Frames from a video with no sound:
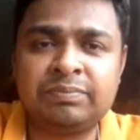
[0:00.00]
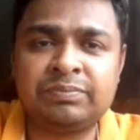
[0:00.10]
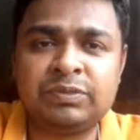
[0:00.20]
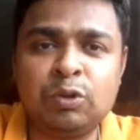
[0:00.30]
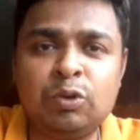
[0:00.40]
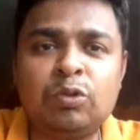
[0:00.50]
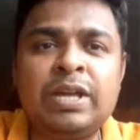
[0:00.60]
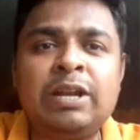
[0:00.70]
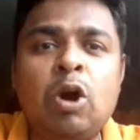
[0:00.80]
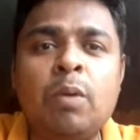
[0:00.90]
You know
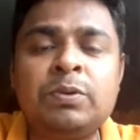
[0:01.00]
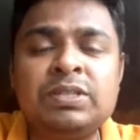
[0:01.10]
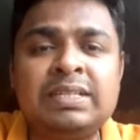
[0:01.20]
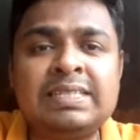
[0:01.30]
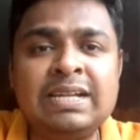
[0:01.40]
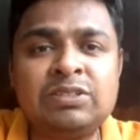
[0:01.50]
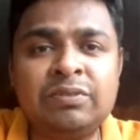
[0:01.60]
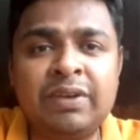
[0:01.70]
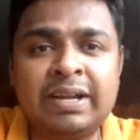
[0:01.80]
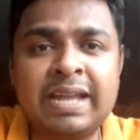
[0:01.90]
that opposite sides of
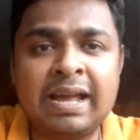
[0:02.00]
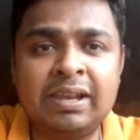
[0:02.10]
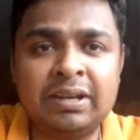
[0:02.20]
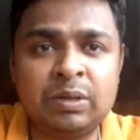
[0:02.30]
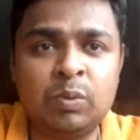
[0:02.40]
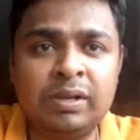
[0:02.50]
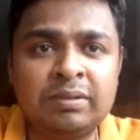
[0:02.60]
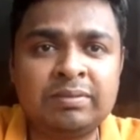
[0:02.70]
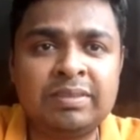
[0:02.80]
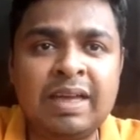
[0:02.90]
rectangle are equal.
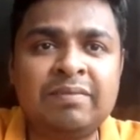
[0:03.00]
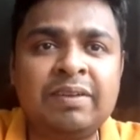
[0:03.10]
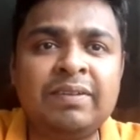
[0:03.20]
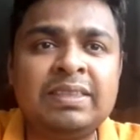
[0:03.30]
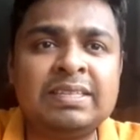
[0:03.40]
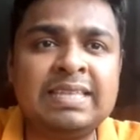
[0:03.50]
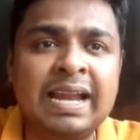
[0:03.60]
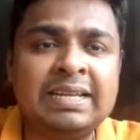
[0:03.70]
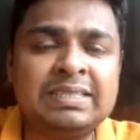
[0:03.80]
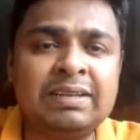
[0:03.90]
They have given the
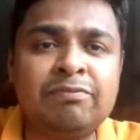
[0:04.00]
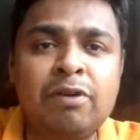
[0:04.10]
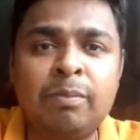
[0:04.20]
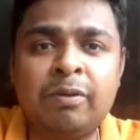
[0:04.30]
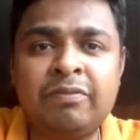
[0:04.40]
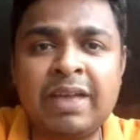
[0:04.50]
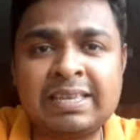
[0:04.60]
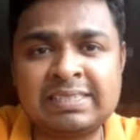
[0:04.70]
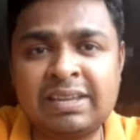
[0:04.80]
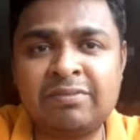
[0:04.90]
sides in form of
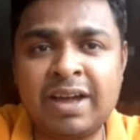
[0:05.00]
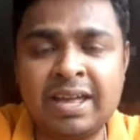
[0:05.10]
x and y.